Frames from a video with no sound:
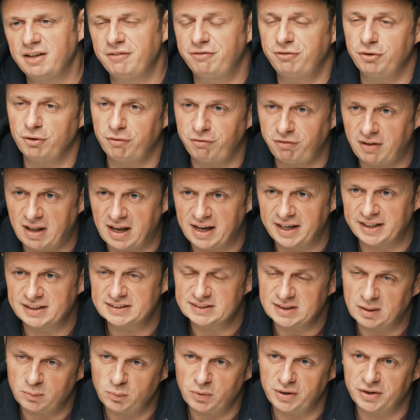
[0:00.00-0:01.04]
if you're flying
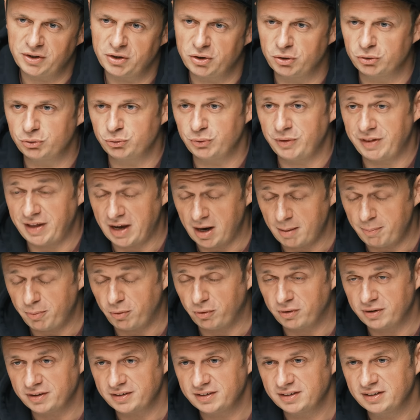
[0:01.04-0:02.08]
somewhere, you go to the
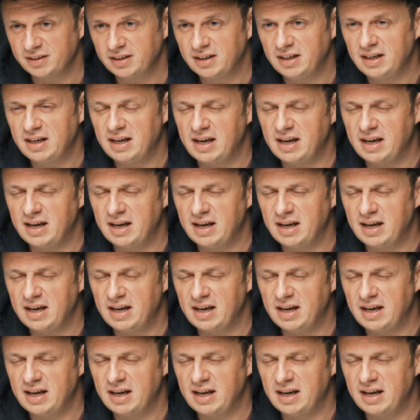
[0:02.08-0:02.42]
airport